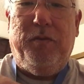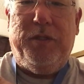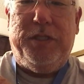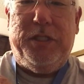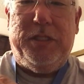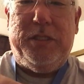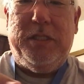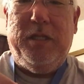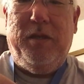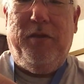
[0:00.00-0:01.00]
which
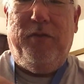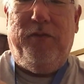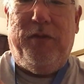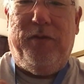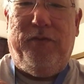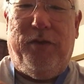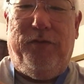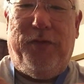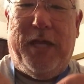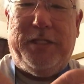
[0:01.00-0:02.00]
is very, very
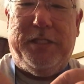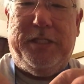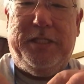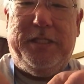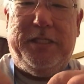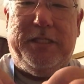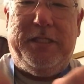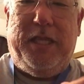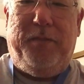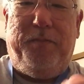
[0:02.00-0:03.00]
fast. And since this
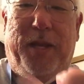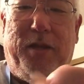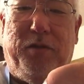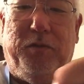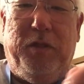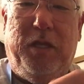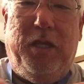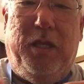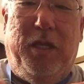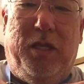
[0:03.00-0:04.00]
is 10-pound,
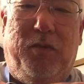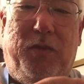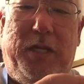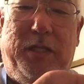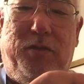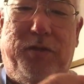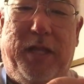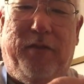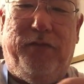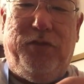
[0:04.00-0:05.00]
you really don't
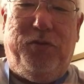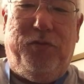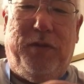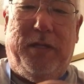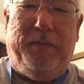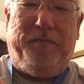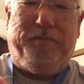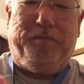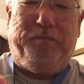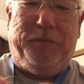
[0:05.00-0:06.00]
have
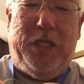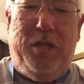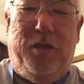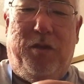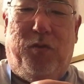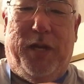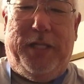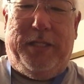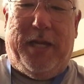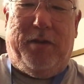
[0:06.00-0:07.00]
to wet
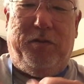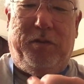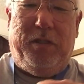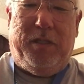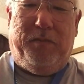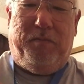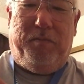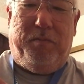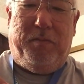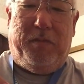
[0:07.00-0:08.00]
it down.
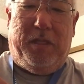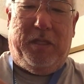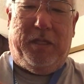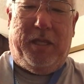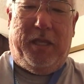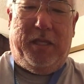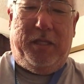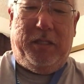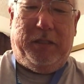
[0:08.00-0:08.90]
Okay.